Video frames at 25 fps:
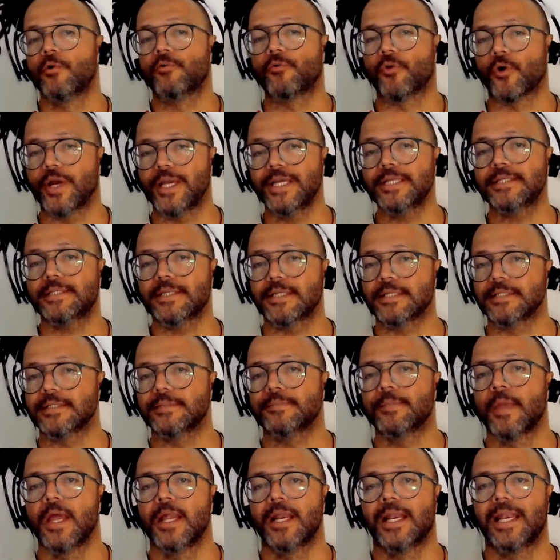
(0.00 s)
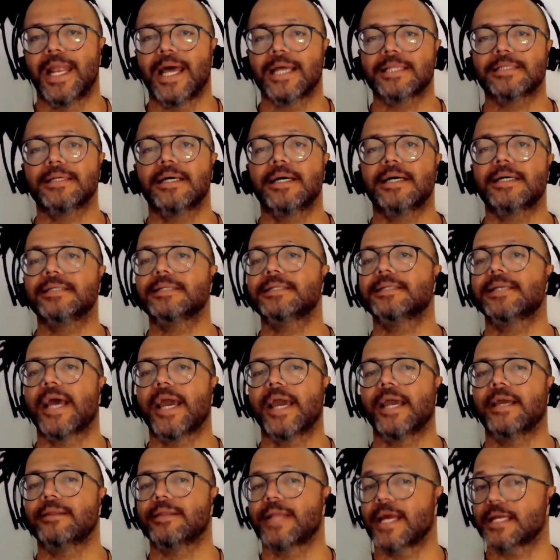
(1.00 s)
For instance, let us
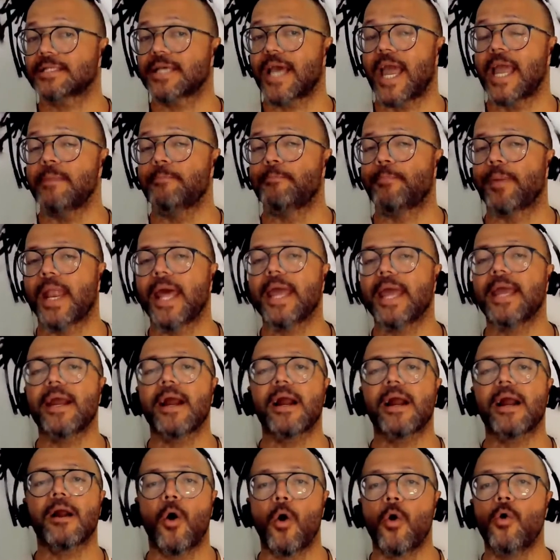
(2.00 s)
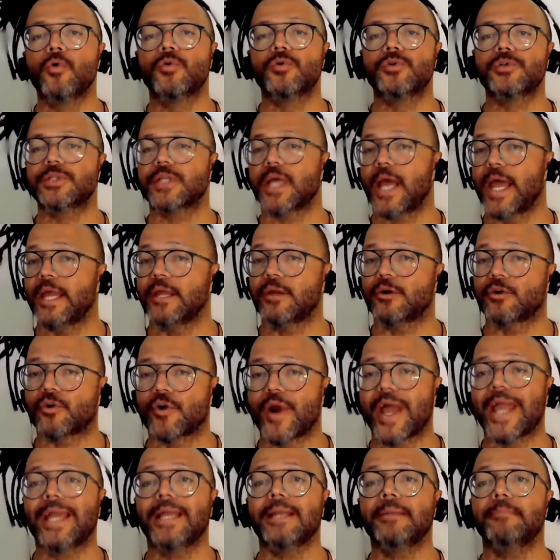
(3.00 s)
say that a player owns a
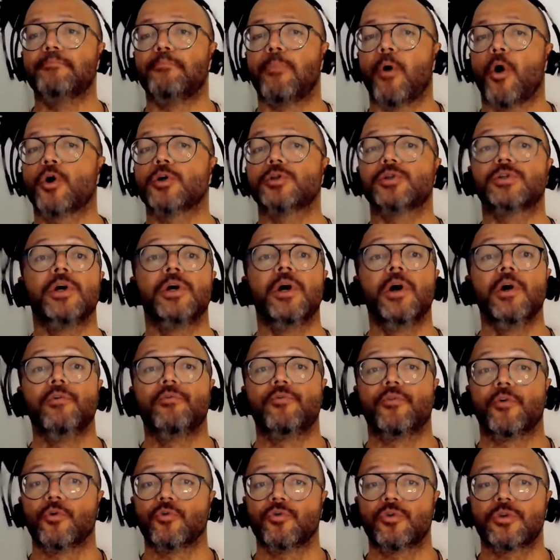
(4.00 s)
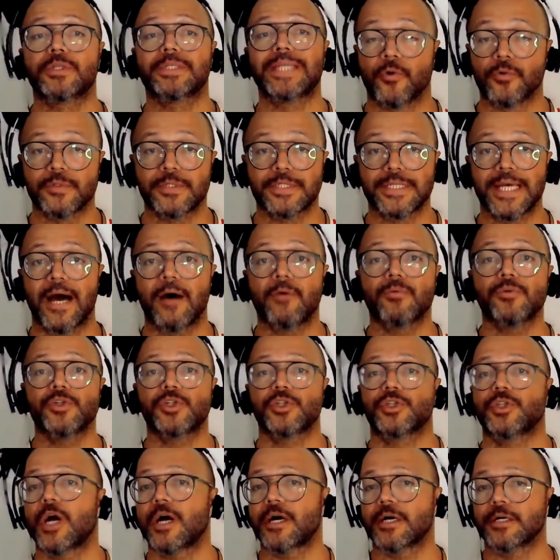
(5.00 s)
crane bot from, from Town
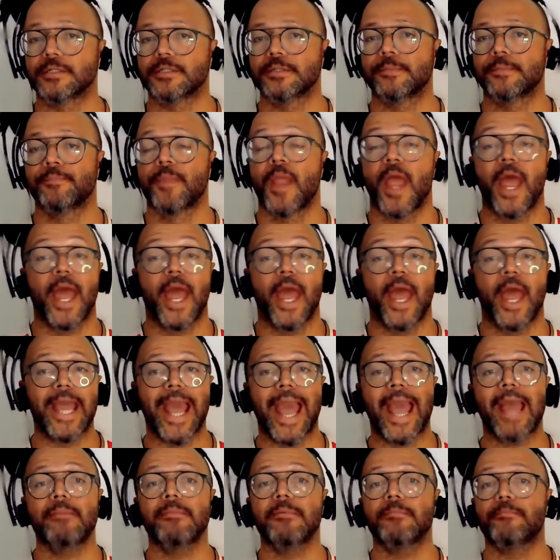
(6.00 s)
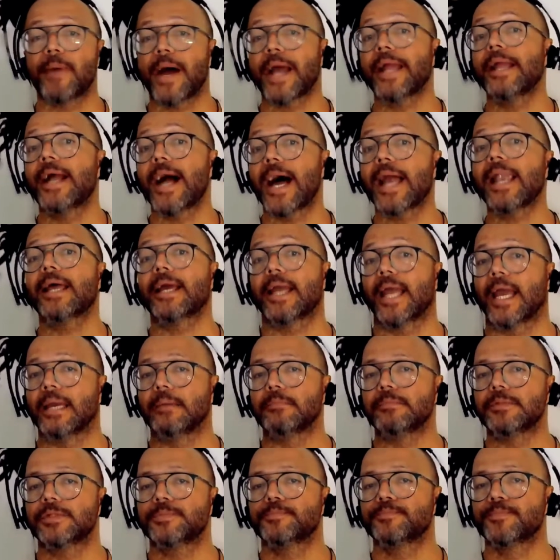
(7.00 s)
Stars, a game by Gala
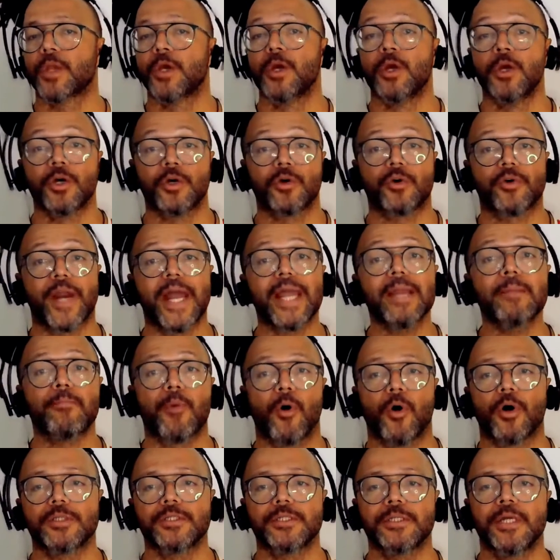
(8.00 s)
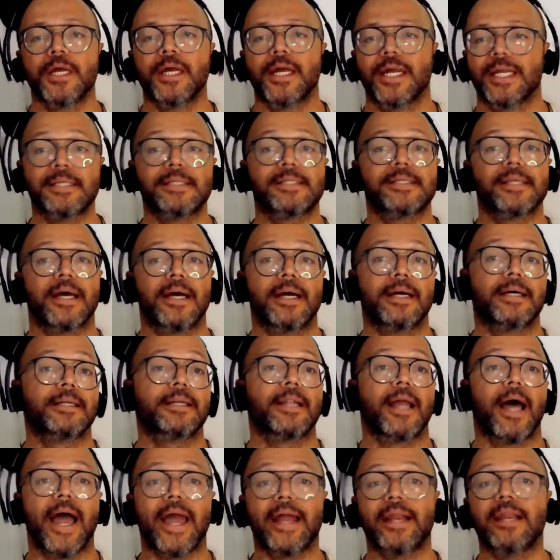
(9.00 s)
Games. Cranebot is
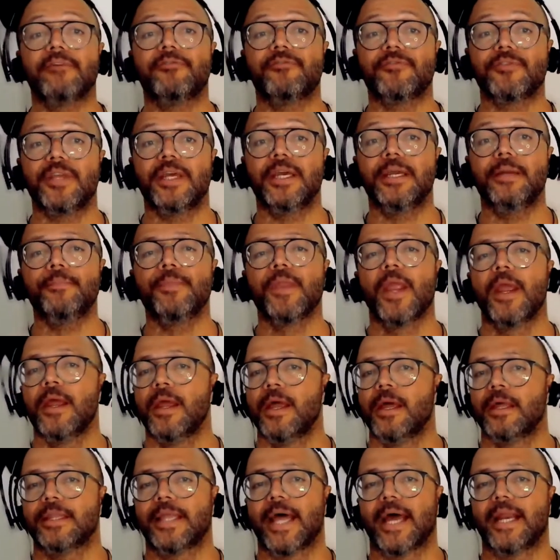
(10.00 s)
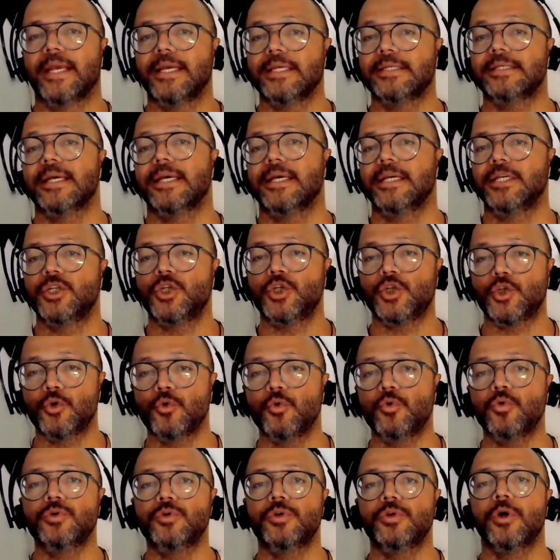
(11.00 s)
an NFT that is
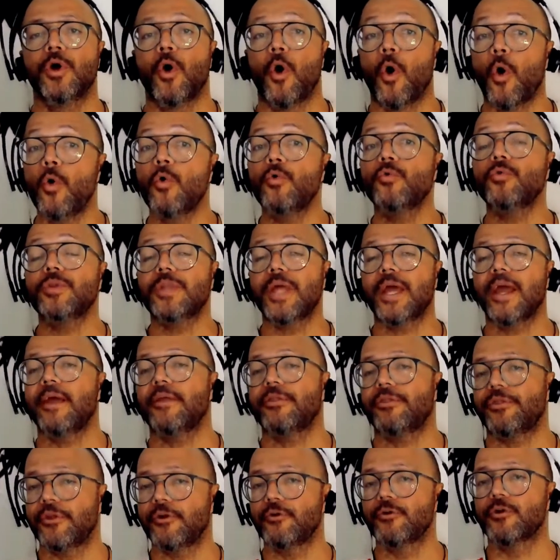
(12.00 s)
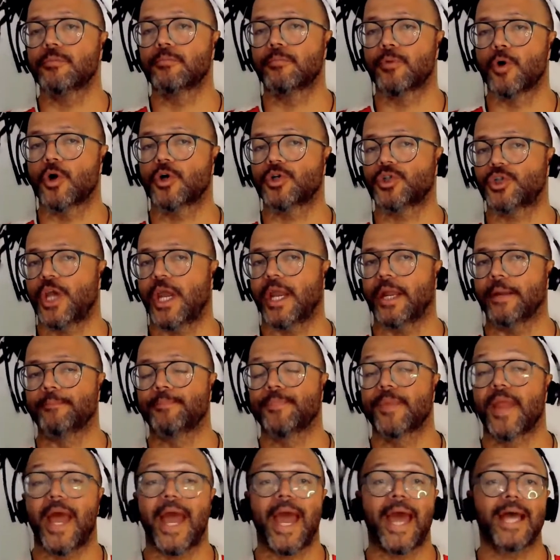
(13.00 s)
issued on the Ethereum blockchain.
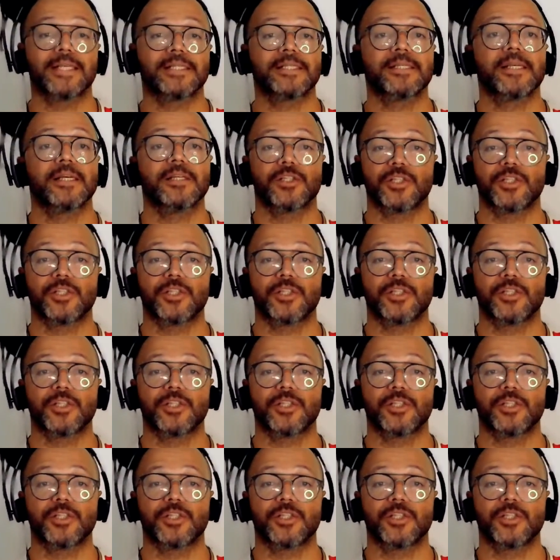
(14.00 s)
As